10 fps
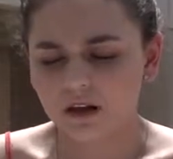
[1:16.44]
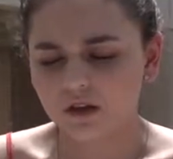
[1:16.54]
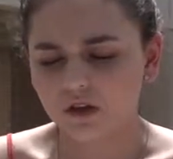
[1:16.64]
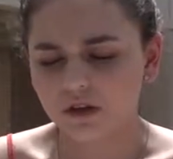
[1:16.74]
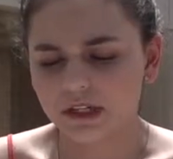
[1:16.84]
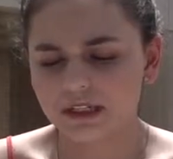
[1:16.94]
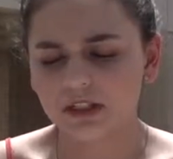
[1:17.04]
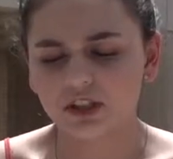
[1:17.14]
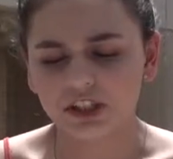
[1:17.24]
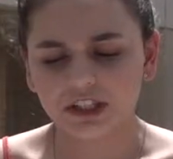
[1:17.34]
So it is
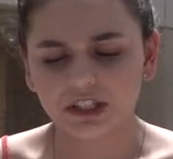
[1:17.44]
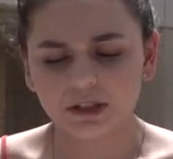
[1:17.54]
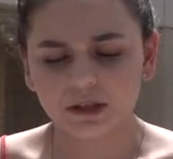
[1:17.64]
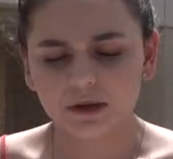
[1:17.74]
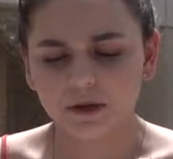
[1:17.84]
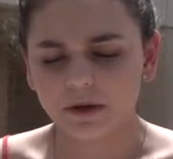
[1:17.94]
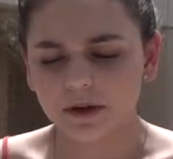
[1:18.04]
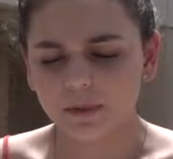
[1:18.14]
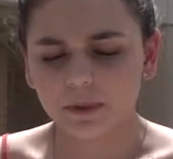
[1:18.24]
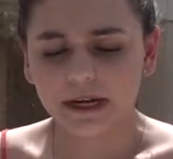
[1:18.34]
a circuit in the
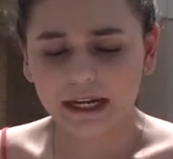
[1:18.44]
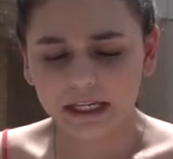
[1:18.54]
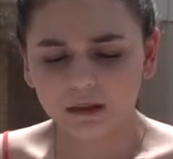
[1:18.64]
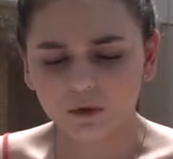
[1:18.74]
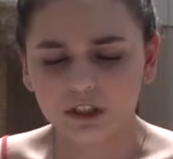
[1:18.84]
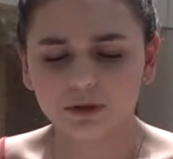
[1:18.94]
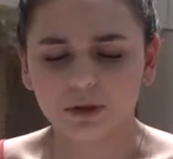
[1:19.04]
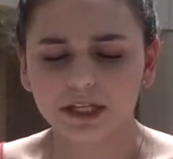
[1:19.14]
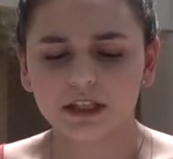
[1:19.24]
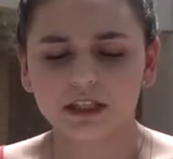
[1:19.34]
brain which
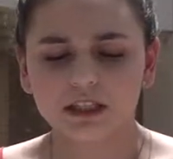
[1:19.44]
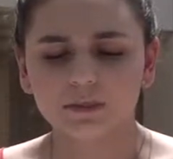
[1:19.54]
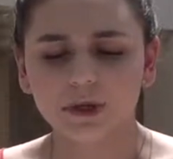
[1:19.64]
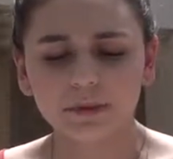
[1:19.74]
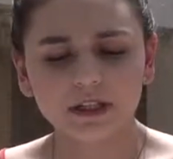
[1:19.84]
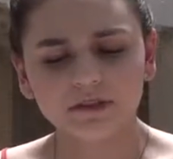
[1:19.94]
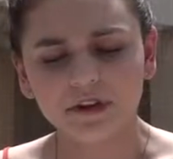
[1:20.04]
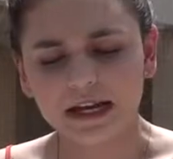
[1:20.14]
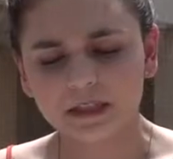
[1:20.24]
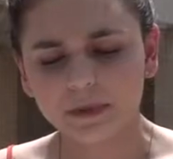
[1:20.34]
regulates primitive
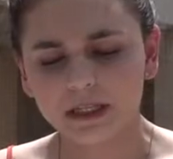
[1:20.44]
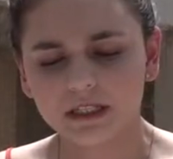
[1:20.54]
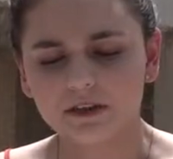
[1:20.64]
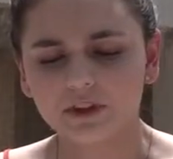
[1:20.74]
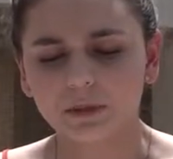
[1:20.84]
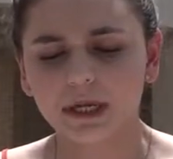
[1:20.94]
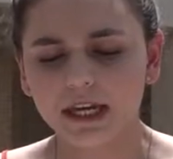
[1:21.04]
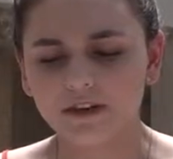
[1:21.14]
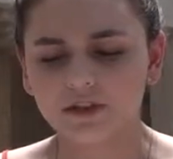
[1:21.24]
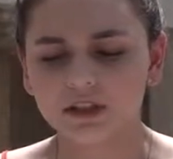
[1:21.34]
aspects of your
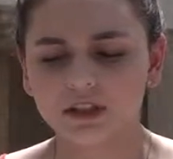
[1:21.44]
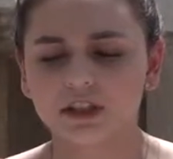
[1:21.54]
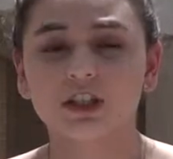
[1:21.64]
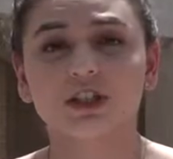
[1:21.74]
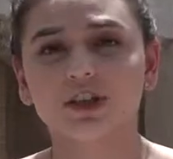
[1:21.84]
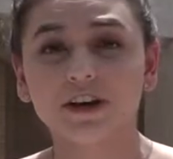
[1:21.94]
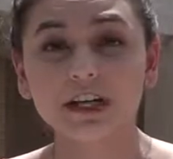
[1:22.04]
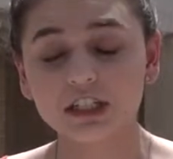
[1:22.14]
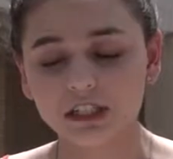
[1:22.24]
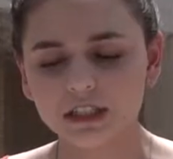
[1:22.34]
behavior, such as
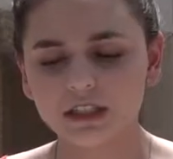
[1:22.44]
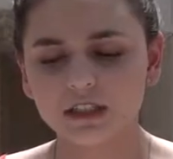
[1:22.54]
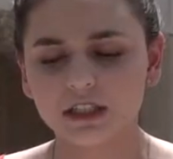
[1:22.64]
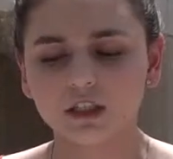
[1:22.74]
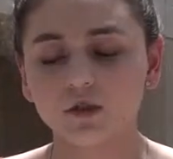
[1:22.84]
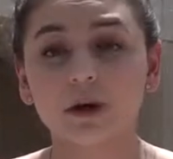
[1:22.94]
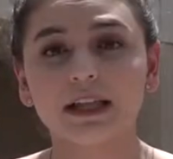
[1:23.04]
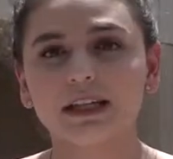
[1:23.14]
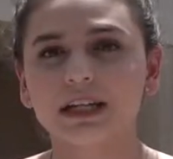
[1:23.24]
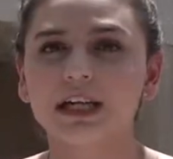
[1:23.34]
aggression,
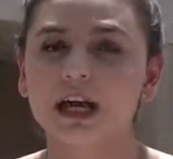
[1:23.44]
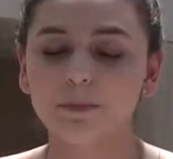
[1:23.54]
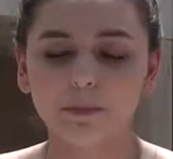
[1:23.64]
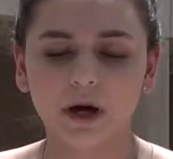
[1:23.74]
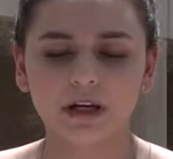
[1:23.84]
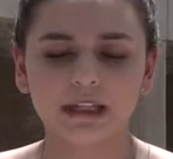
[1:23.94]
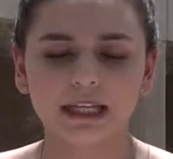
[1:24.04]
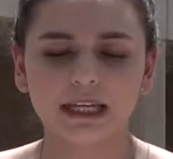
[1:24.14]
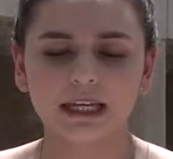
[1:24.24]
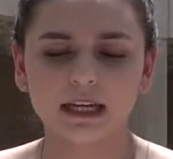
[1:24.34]
sexuality, and
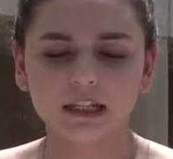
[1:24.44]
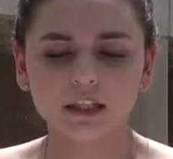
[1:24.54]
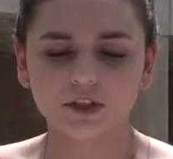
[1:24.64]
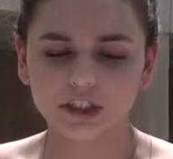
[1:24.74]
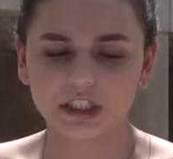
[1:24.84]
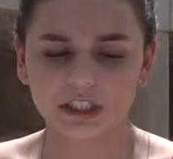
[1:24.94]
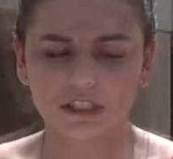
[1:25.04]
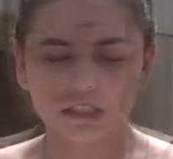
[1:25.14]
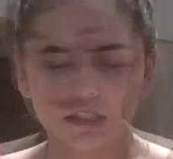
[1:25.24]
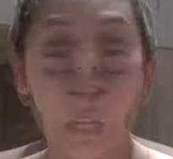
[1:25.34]
bodily
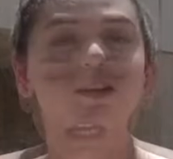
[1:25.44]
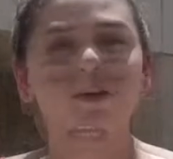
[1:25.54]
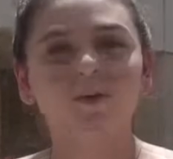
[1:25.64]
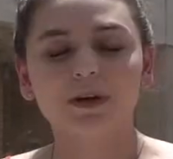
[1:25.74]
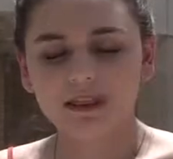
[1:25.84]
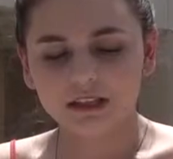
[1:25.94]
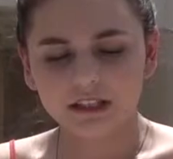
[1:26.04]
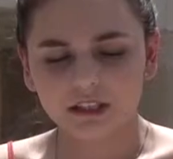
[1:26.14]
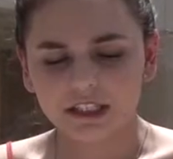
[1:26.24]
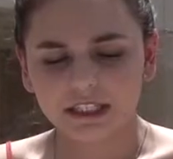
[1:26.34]
excretions. So when this
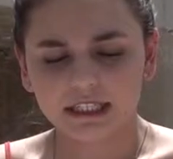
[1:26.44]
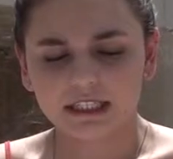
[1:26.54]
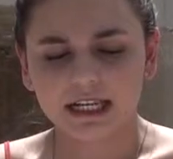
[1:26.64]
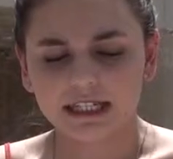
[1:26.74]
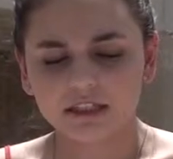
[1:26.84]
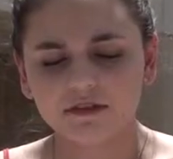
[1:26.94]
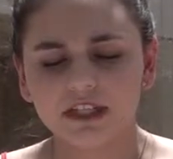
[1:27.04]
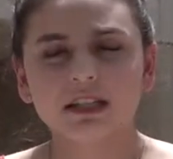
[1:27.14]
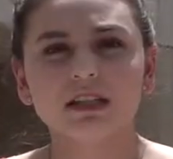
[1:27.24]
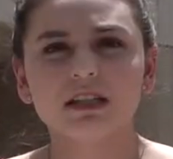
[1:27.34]
circuit is
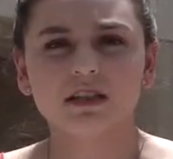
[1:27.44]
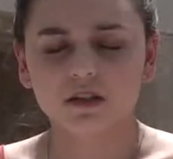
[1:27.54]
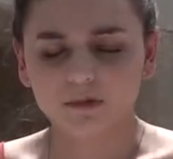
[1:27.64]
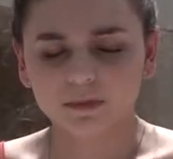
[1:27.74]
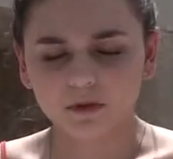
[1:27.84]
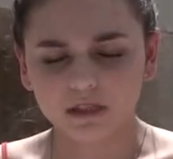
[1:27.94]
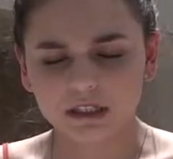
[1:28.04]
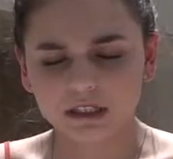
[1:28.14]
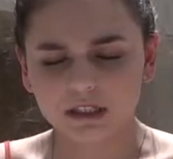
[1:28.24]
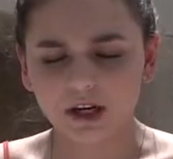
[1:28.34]
activated, these
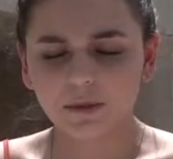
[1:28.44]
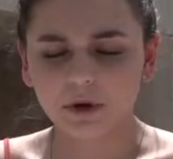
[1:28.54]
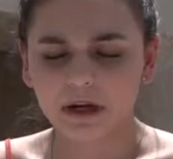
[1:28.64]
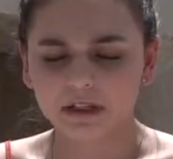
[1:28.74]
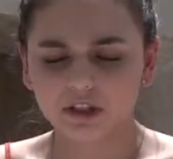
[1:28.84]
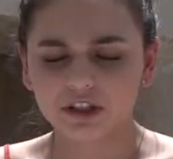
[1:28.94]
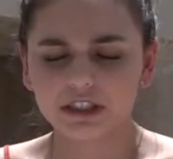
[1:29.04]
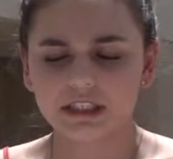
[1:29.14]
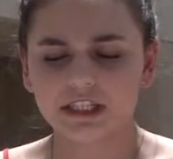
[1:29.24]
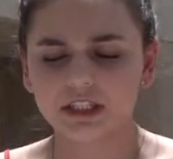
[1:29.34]
impulses are brought to your
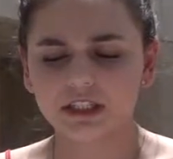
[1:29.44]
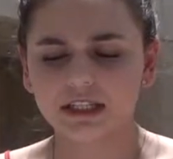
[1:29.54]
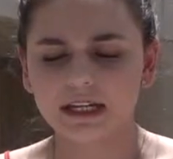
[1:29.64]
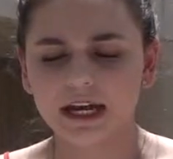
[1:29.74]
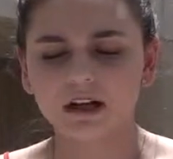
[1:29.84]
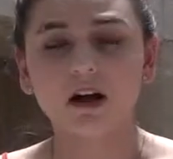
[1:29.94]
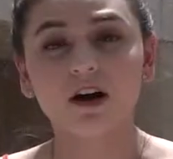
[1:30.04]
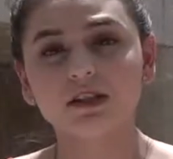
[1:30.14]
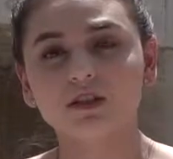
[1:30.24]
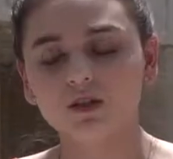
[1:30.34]
attention and
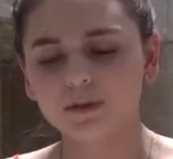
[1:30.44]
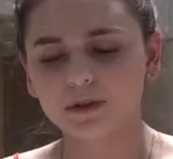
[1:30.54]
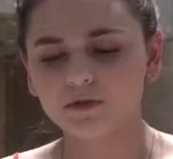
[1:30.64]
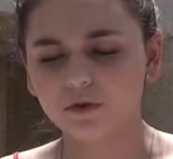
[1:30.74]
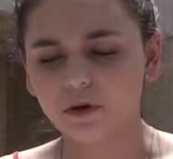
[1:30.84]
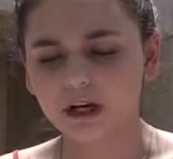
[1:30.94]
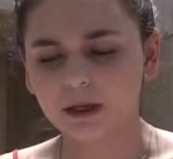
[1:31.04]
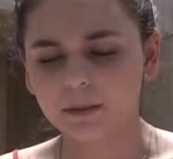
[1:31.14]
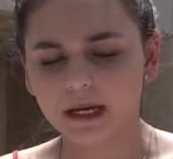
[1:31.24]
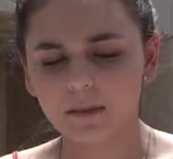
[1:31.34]
cause you to
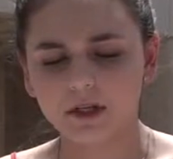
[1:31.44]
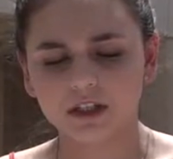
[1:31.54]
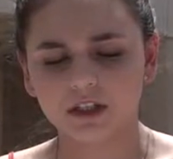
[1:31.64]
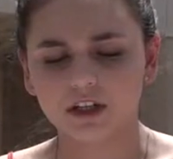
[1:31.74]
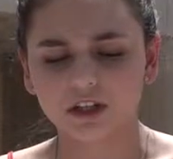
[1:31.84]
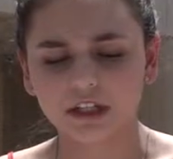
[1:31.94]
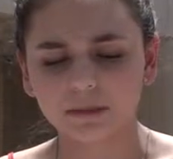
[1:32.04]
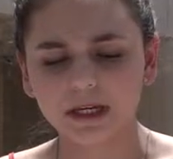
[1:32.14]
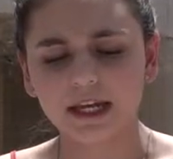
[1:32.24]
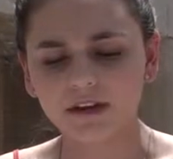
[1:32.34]
perform a particular
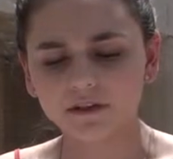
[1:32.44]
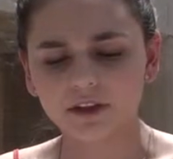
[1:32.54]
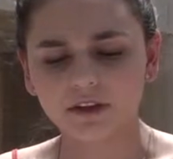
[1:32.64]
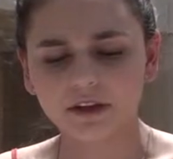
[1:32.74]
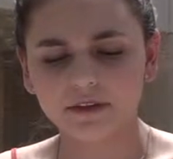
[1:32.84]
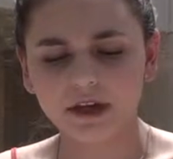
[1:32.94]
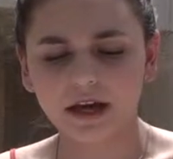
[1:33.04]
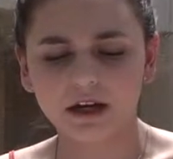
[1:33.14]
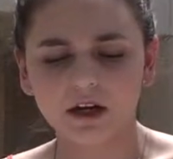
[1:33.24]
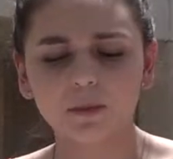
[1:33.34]
behavior
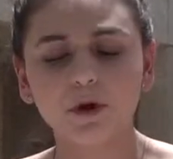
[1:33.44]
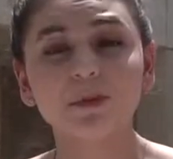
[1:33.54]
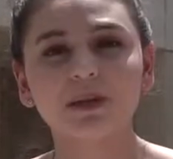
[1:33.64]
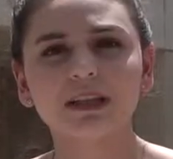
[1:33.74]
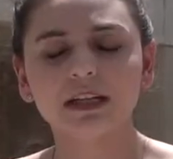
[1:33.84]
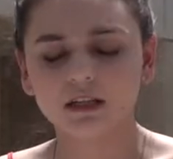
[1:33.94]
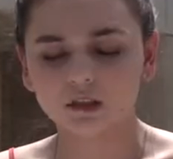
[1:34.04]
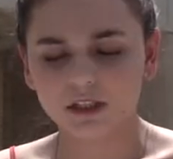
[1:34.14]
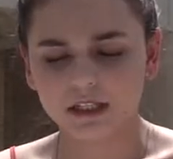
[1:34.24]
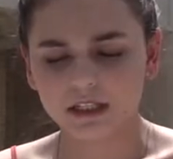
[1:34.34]
that appropriately
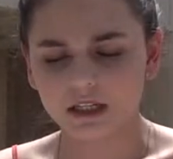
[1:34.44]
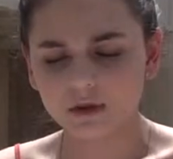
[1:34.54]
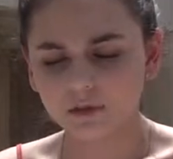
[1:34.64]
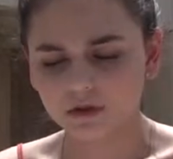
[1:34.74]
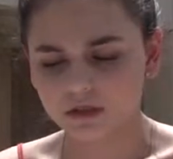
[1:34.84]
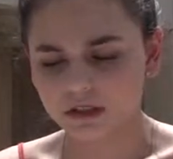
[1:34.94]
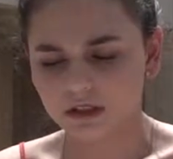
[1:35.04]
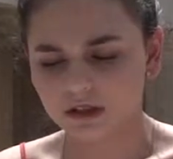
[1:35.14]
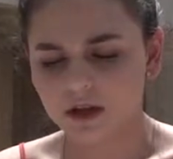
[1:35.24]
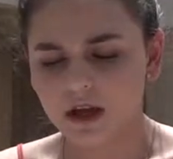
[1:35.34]
addresses the impulses.